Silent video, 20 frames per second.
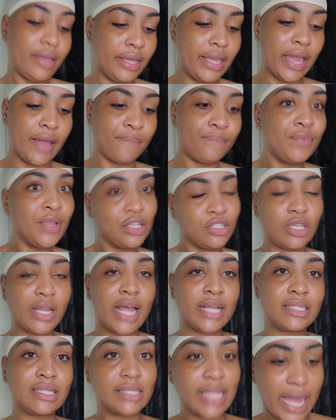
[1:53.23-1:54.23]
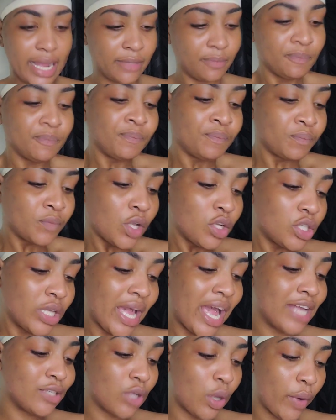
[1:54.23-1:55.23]
Yeah. So that's that.
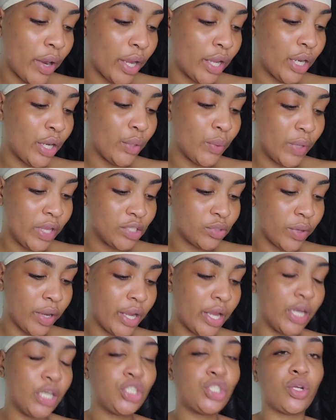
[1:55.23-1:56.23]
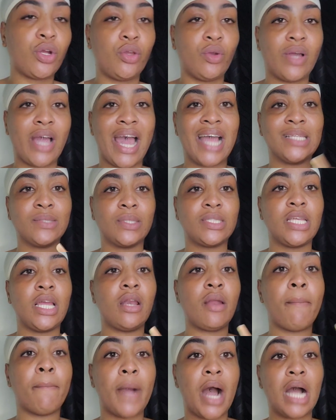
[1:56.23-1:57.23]
So guys, what we're gonna do is we're gonna show you guys what's
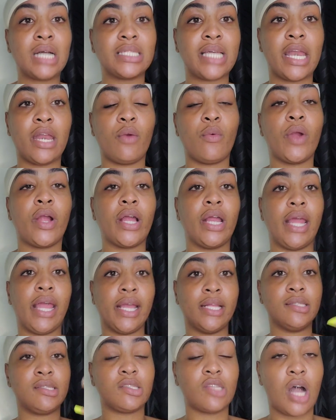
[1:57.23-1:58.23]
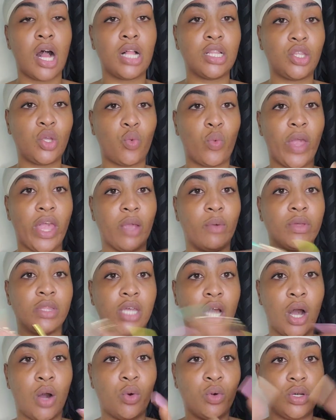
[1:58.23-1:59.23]
in the box, and then we're gonna install the wig
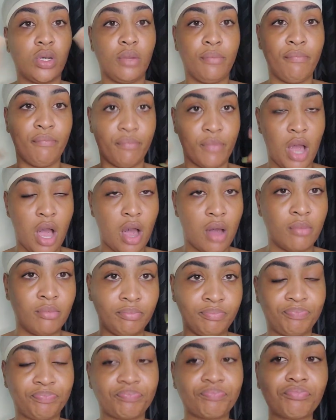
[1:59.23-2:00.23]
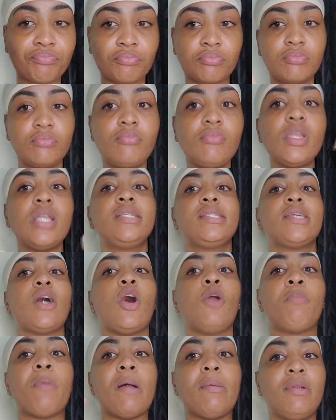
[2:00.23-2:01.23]
without
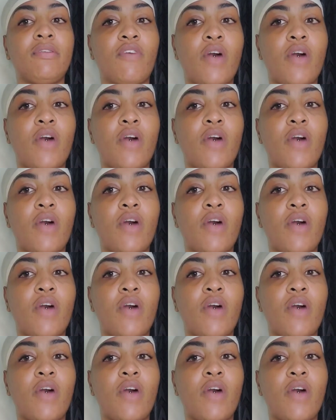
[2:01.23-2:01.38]
sound, probably